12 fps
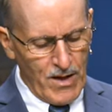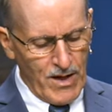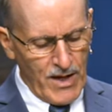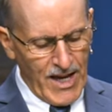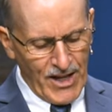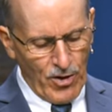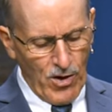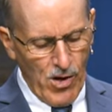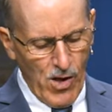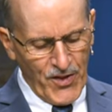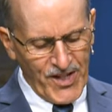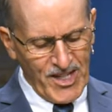and
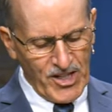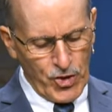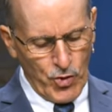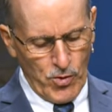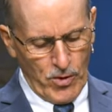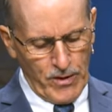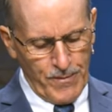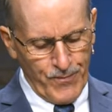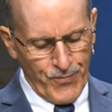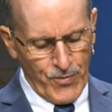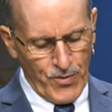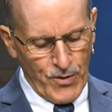all that he endured
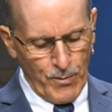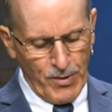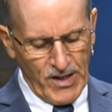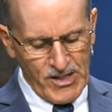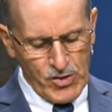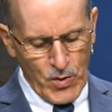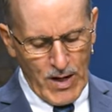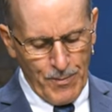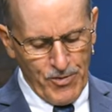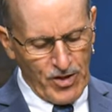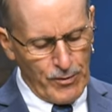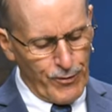the blood
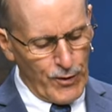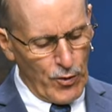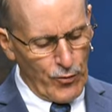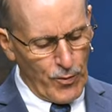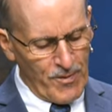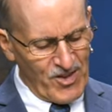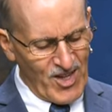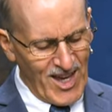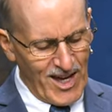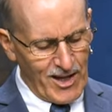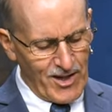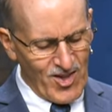drops that flowed from his
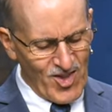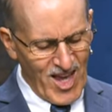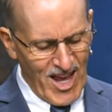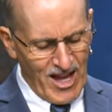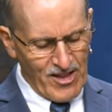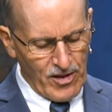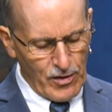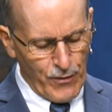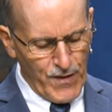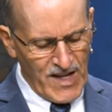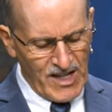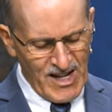head, his hands, his
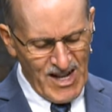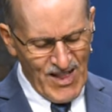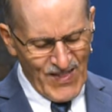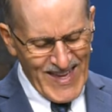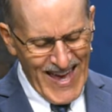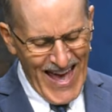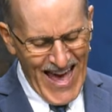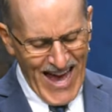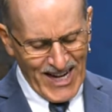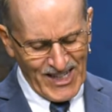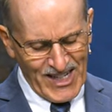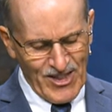feet, the
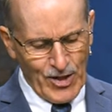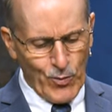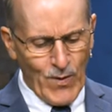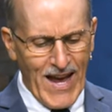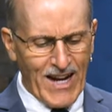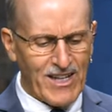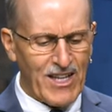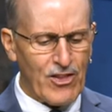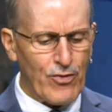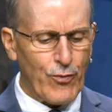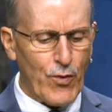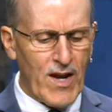agony that racked his
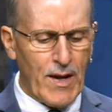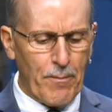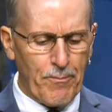frame,